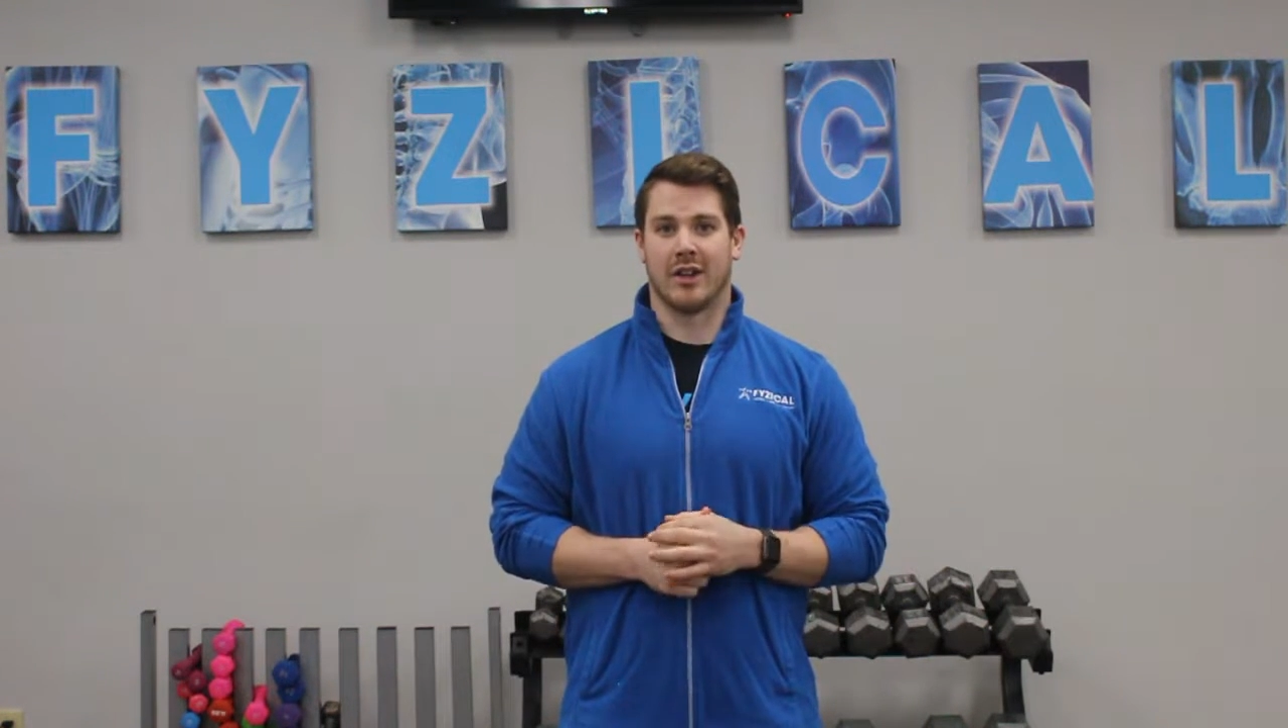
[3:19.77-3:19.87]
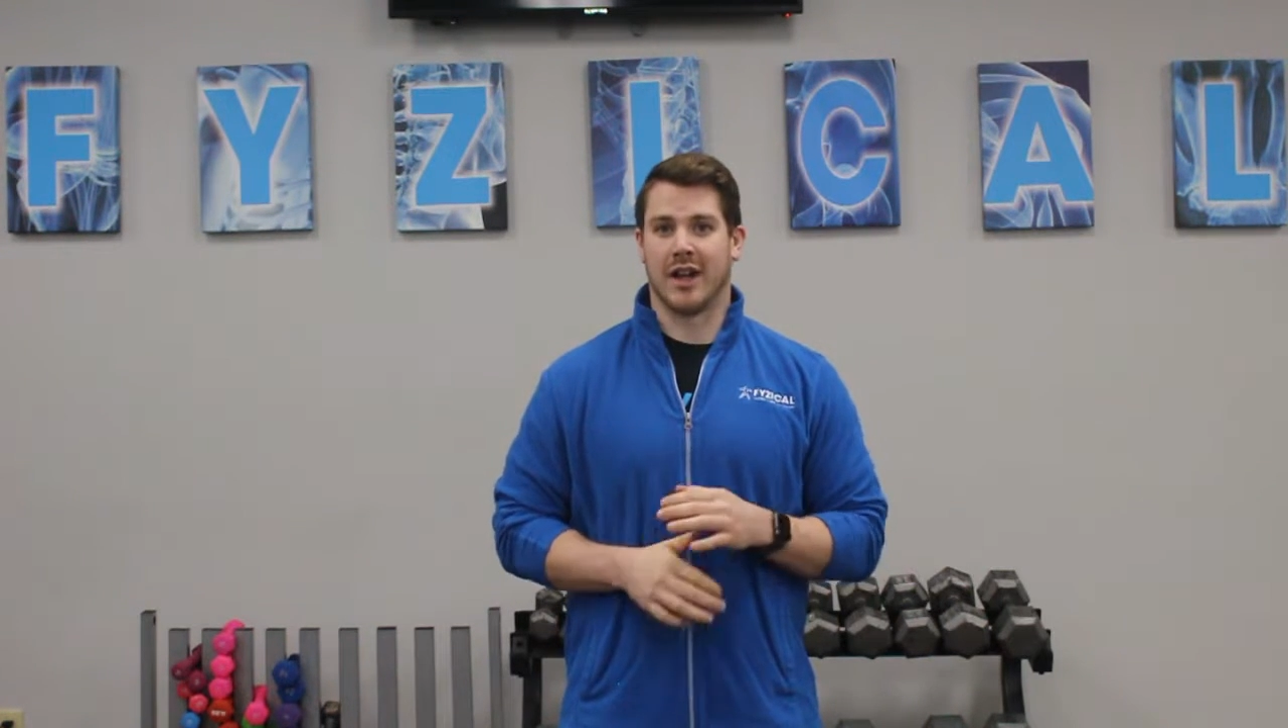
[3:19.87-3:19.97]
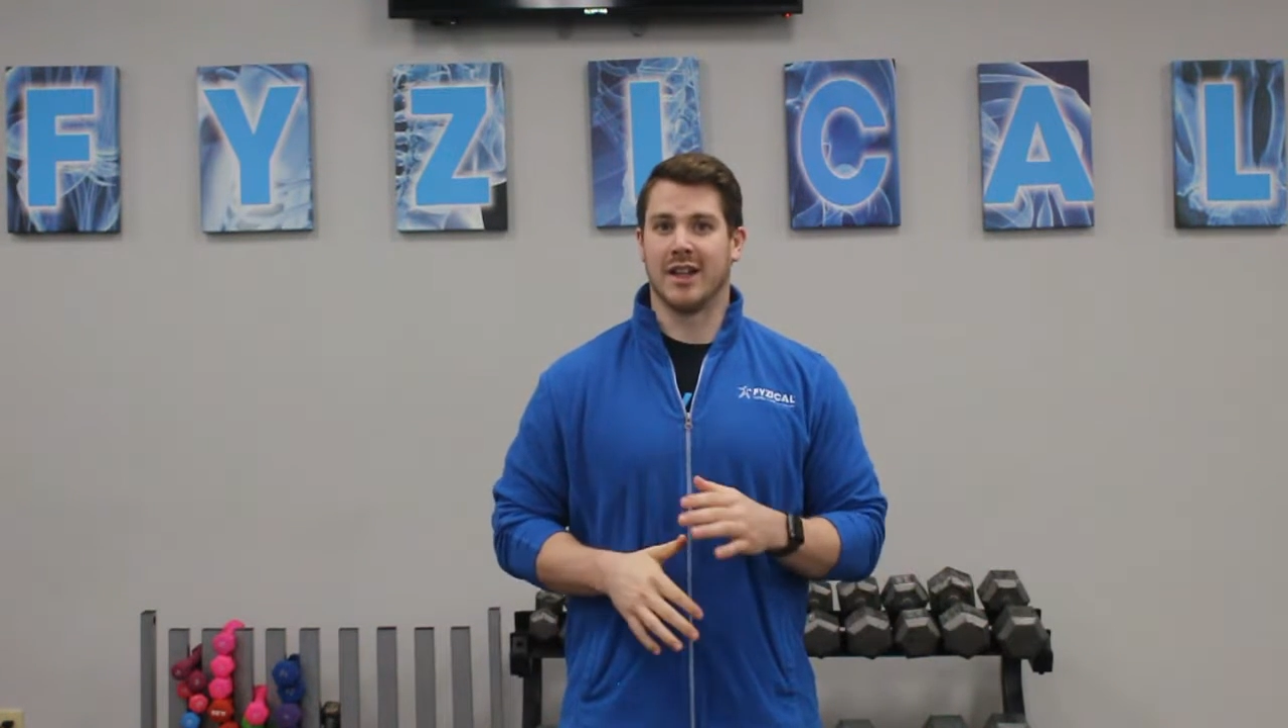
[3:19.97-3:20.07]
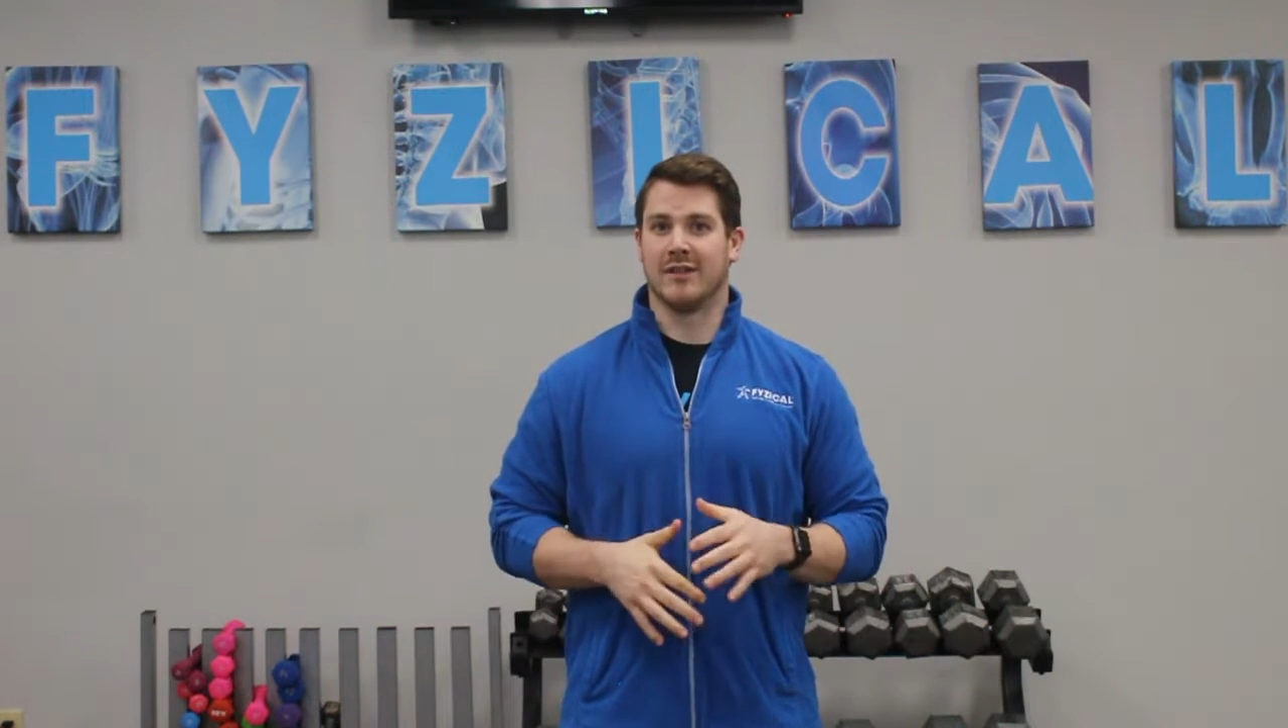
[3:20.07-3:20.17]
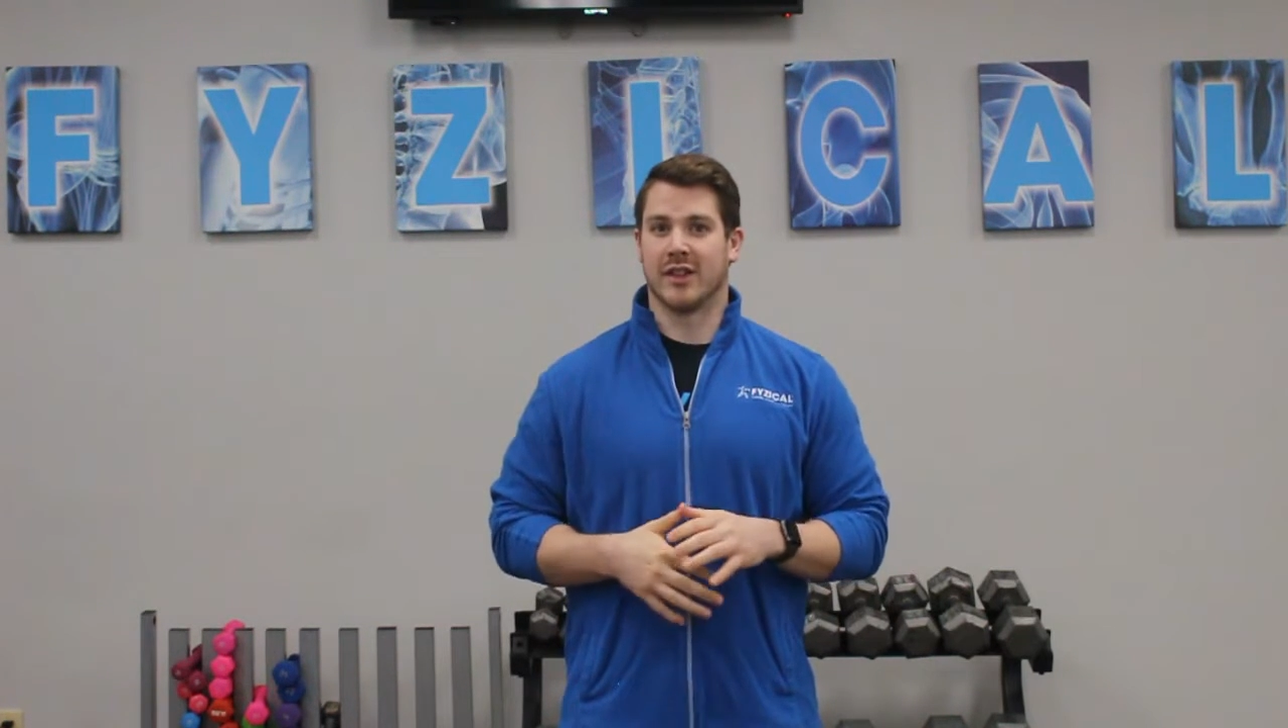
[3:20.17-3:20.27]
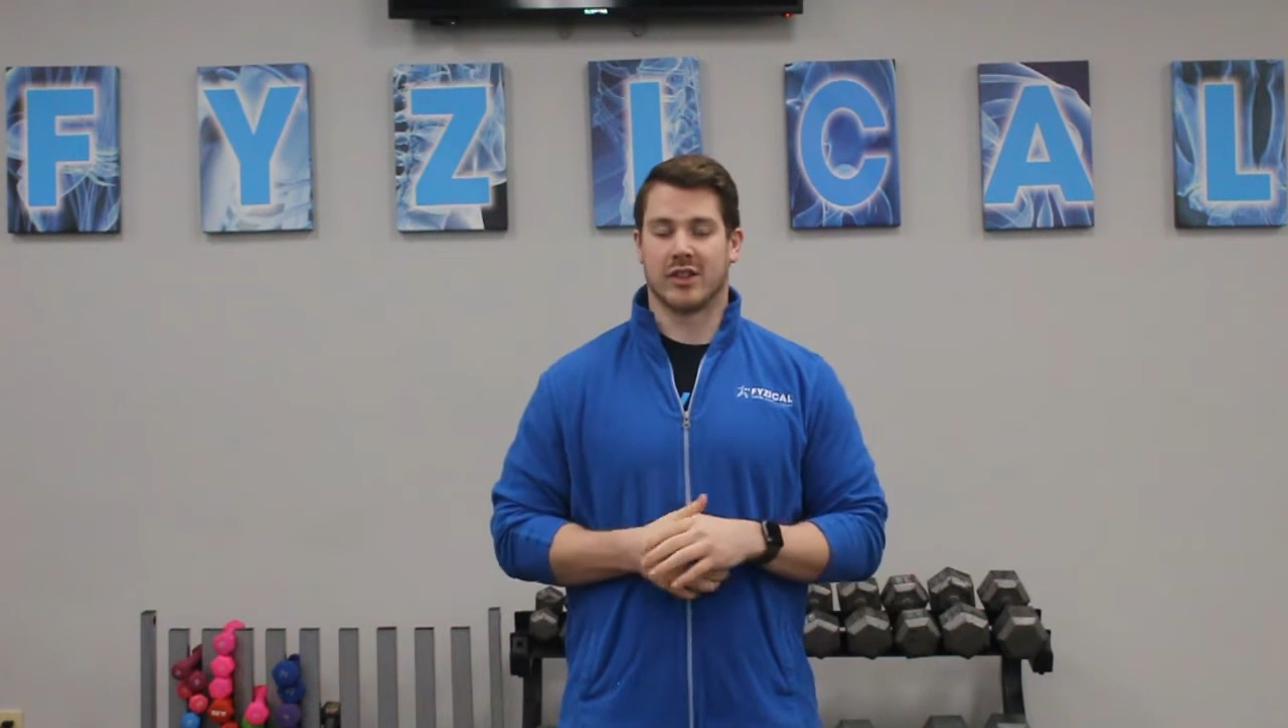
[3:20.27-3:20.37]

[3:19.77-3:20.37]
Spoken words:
uneven